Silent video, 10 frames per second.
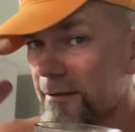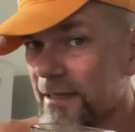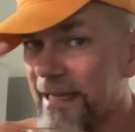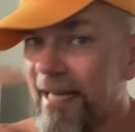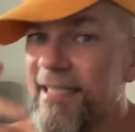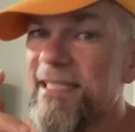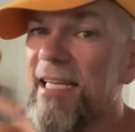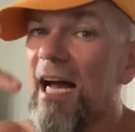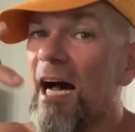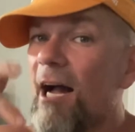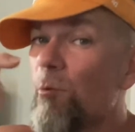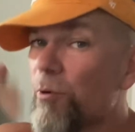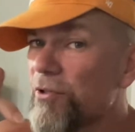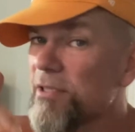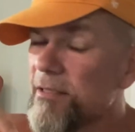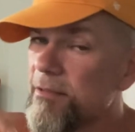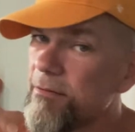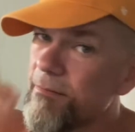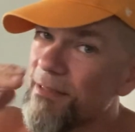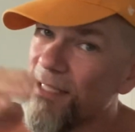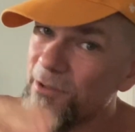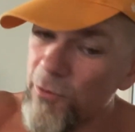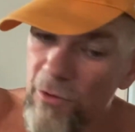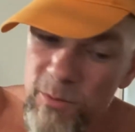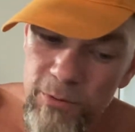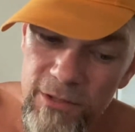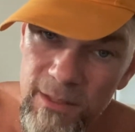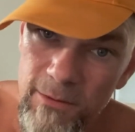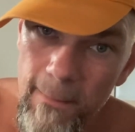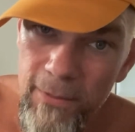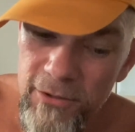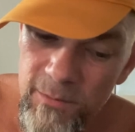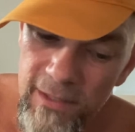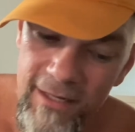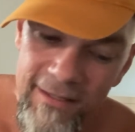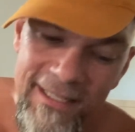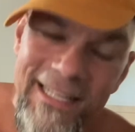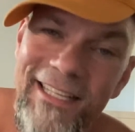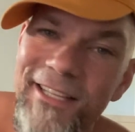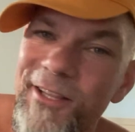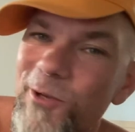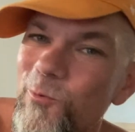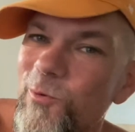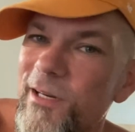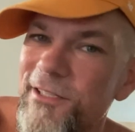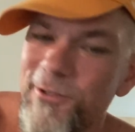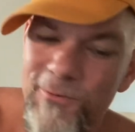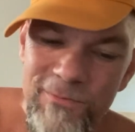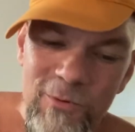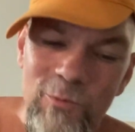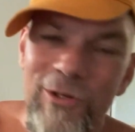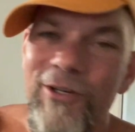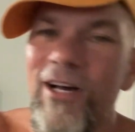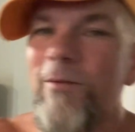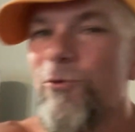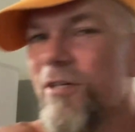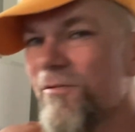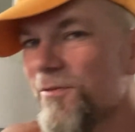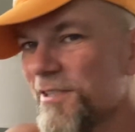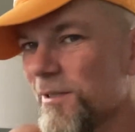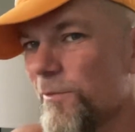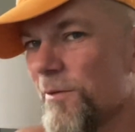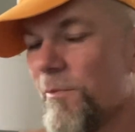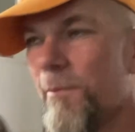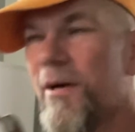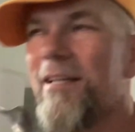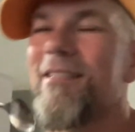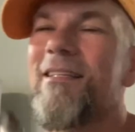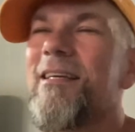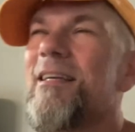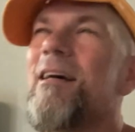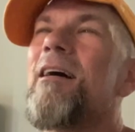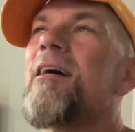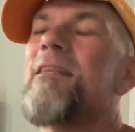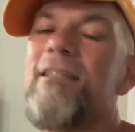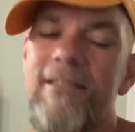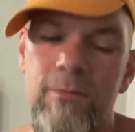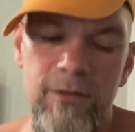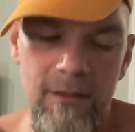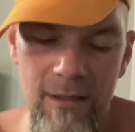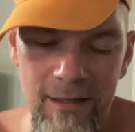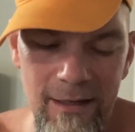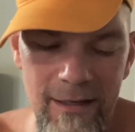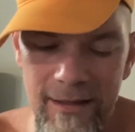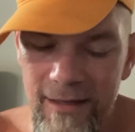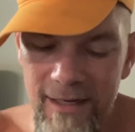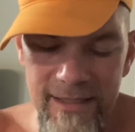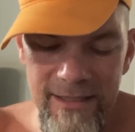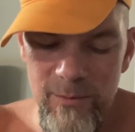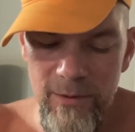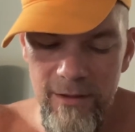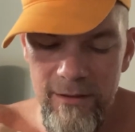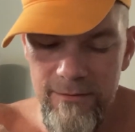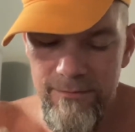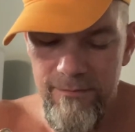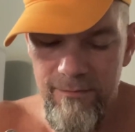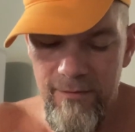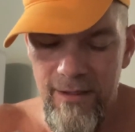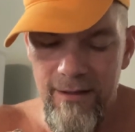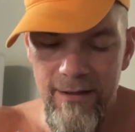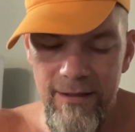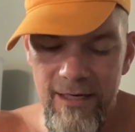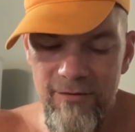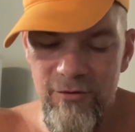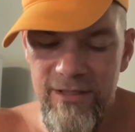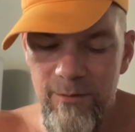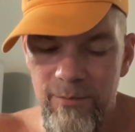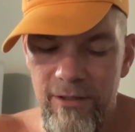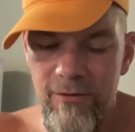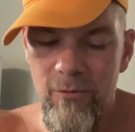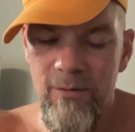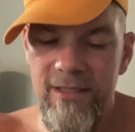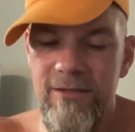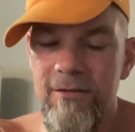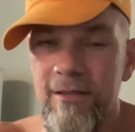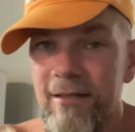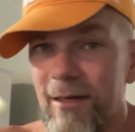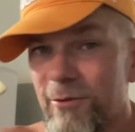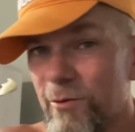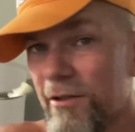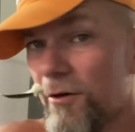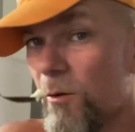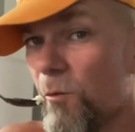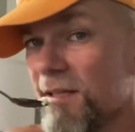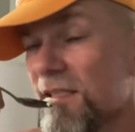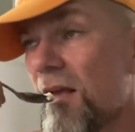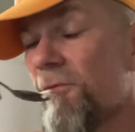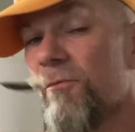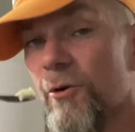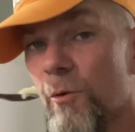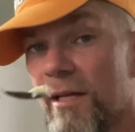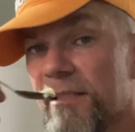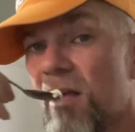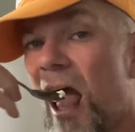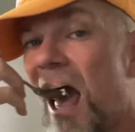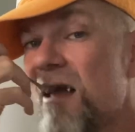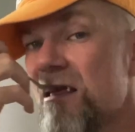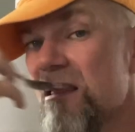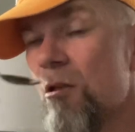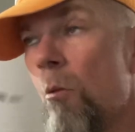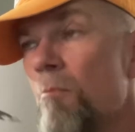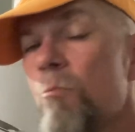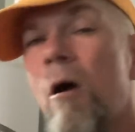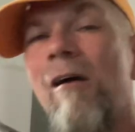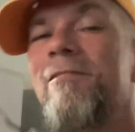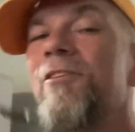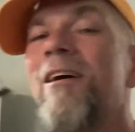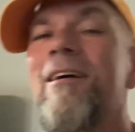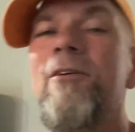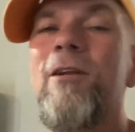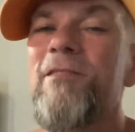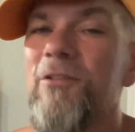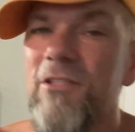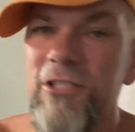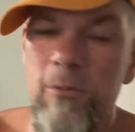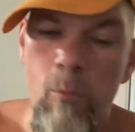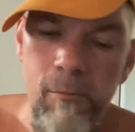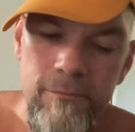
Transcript: Next thing I personally do is I do those push-ups, I punch them out. And then what do I do? Well, I'm looking for something. My body's like, ah, I need something. And then I eat this butter. Then after I eat the butter, what am I doing? I'm doing the arm weights, free weights. No, you don't have to go to the gym.